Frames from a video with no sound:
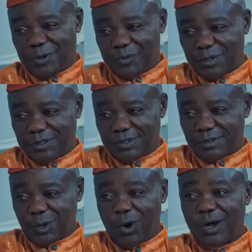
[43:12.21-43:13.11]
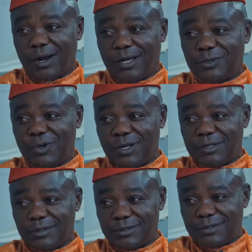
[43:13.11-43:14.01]
you very much.
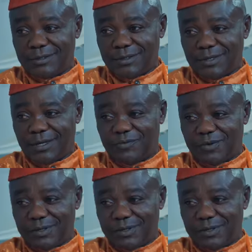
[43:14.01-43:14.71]
Congratulations in